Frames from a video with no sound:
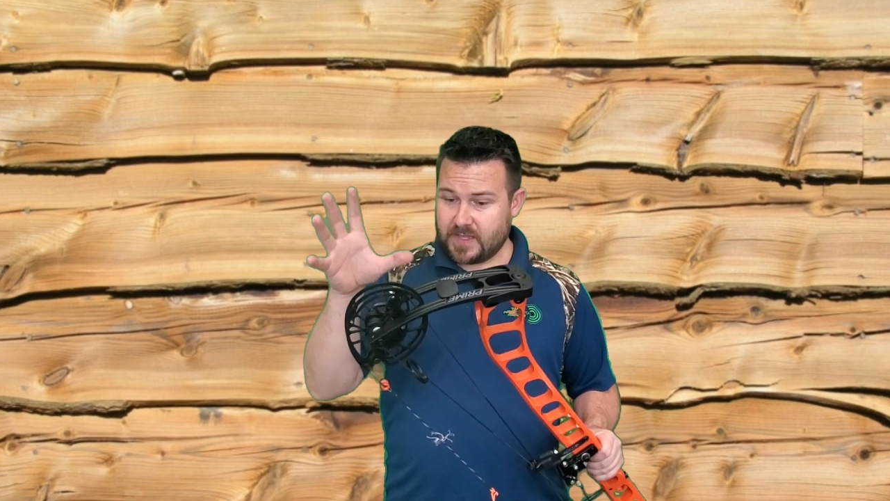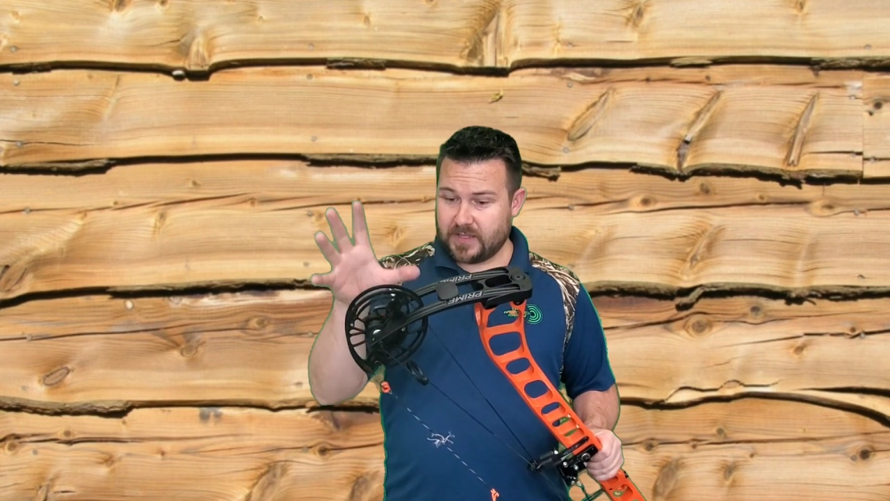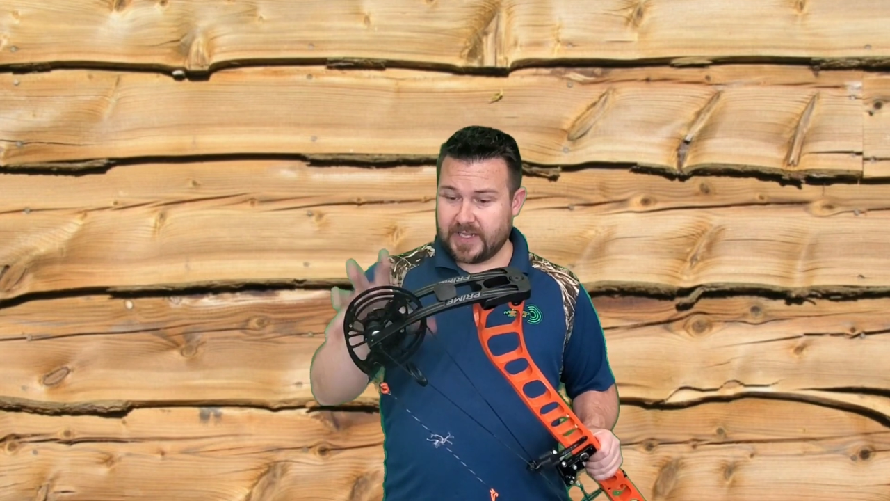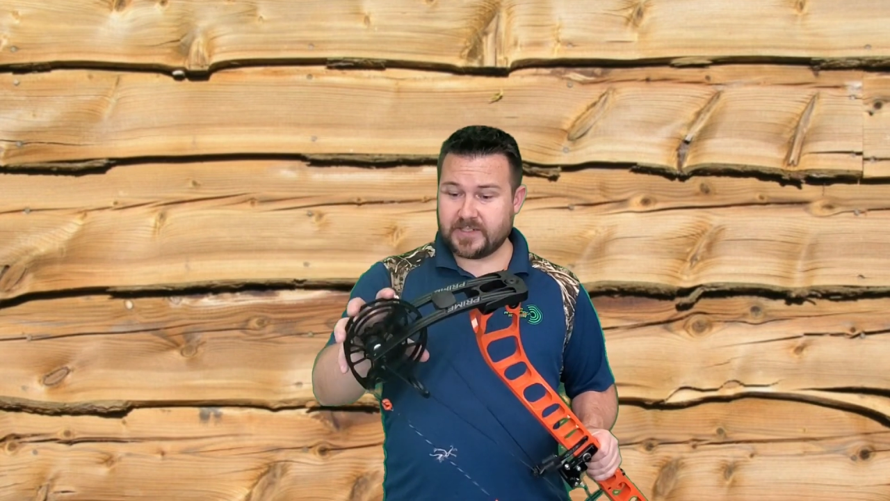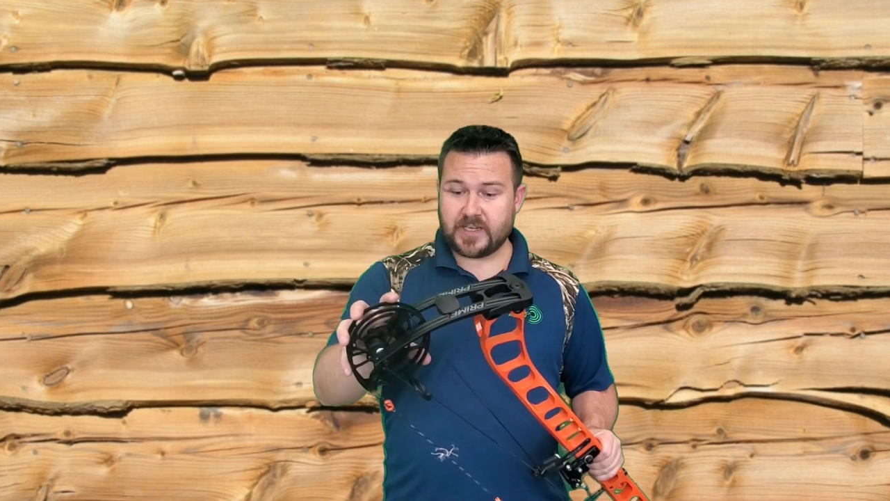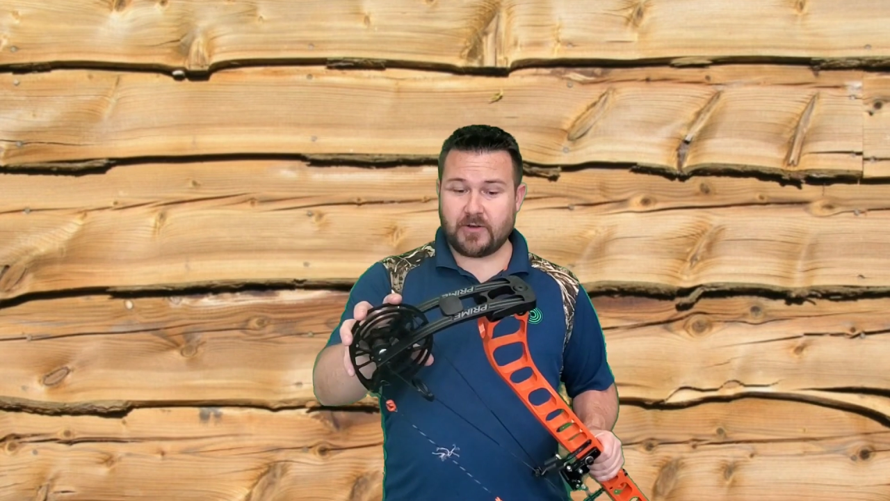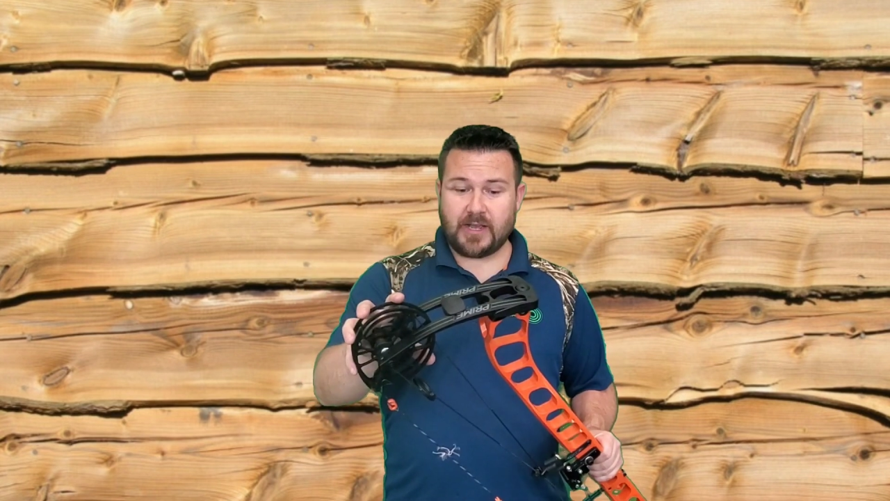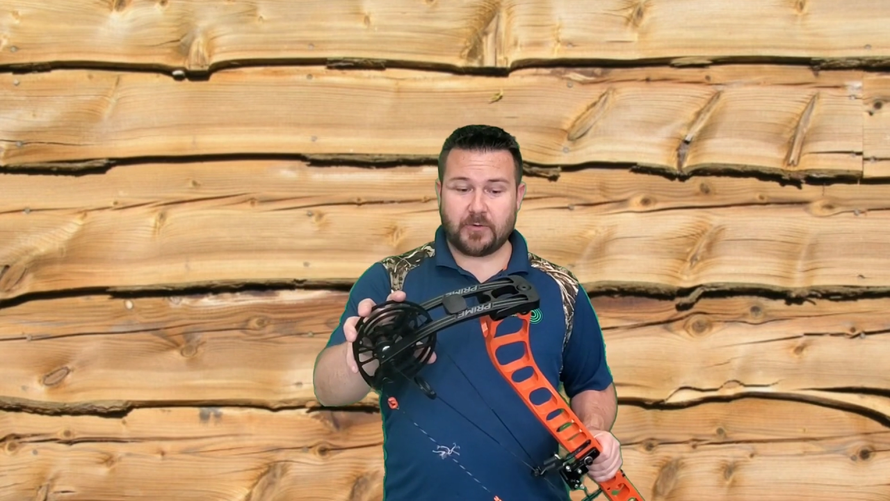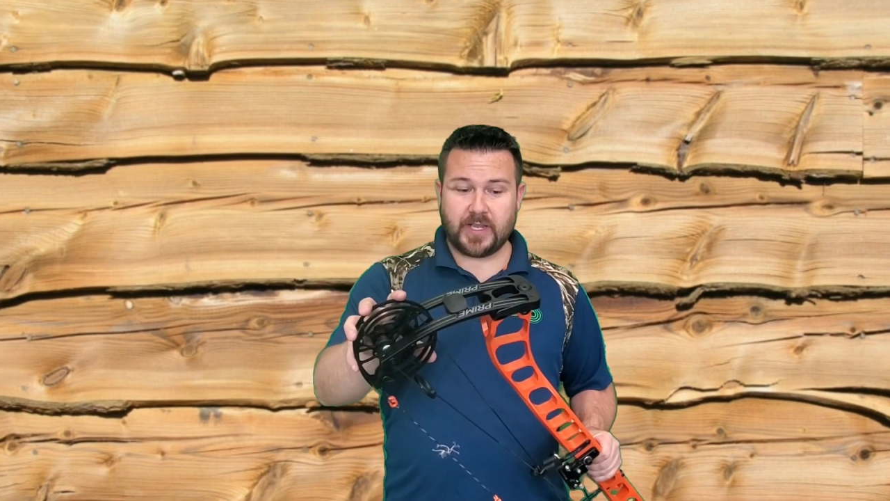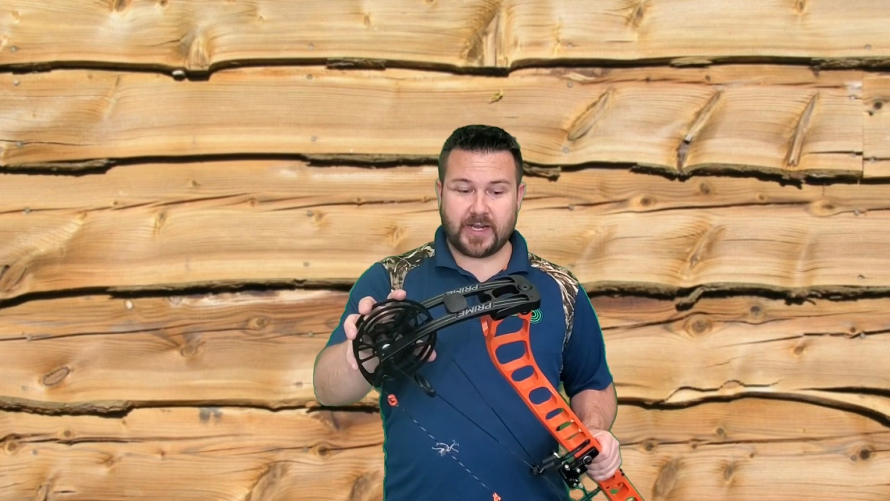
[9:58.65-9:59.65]
Let us know
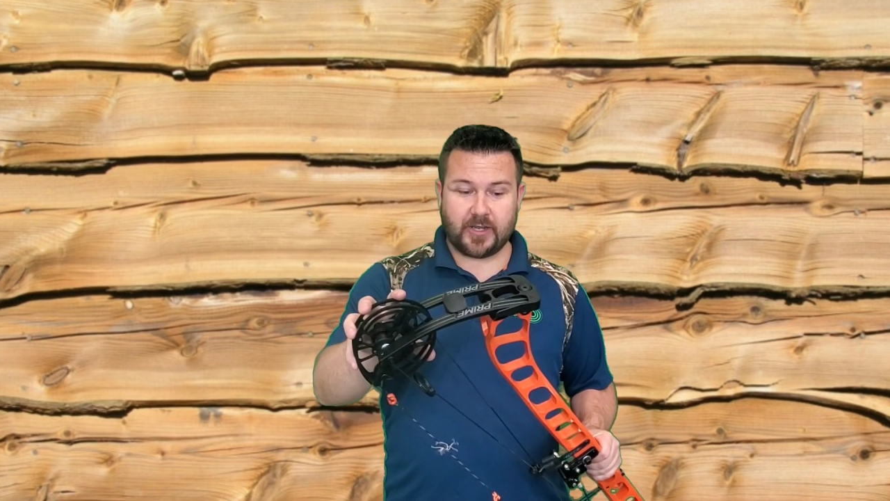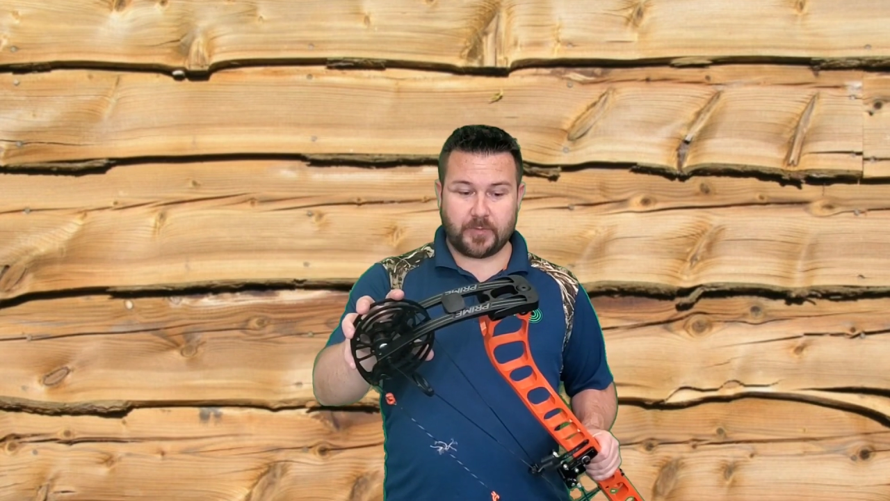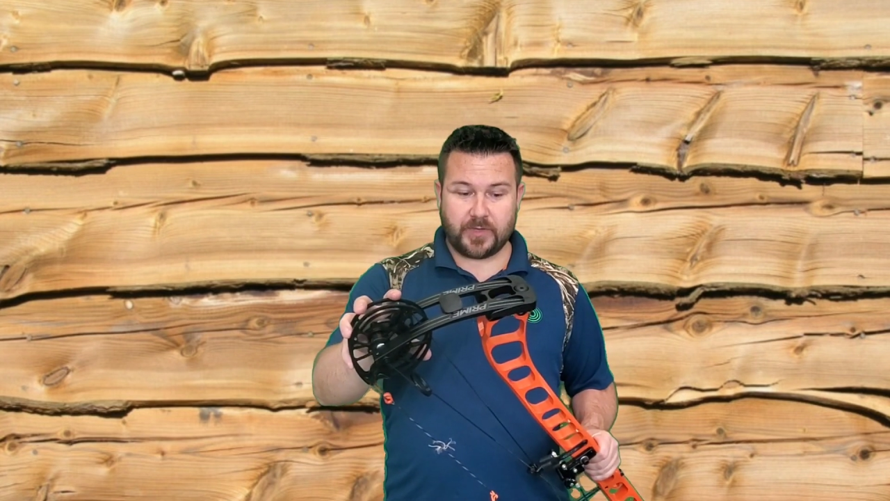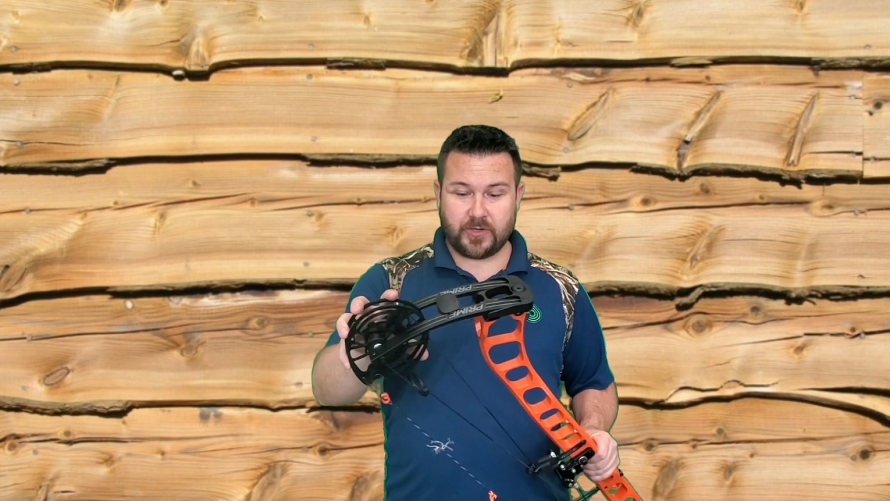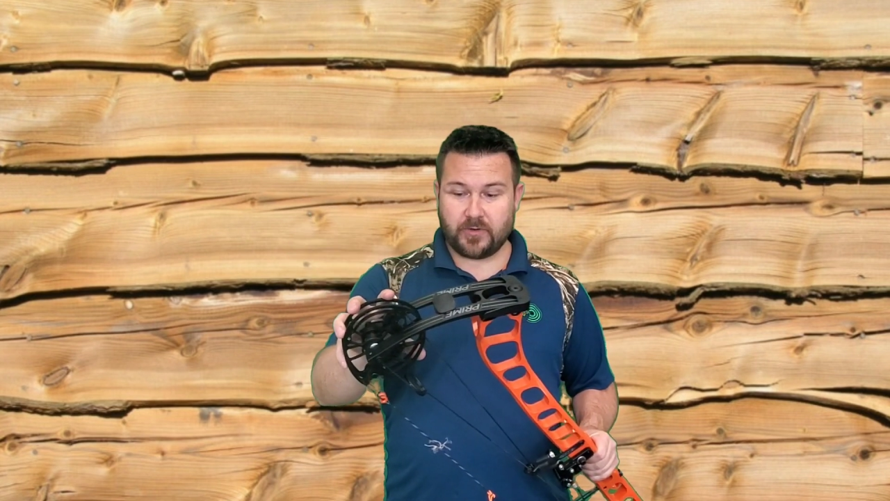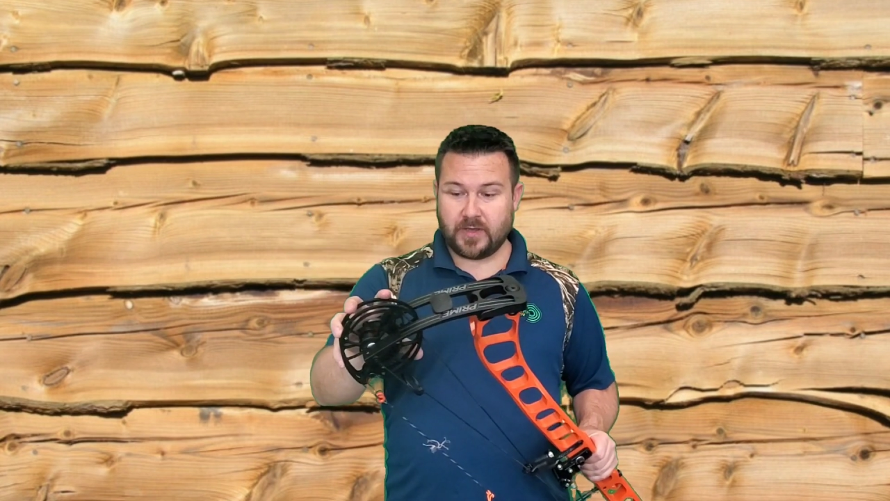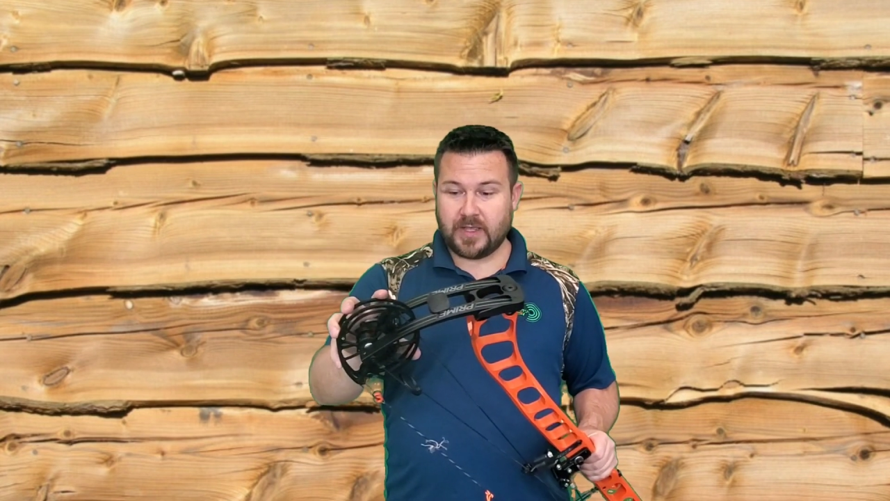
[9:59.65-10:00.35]
how we can help you.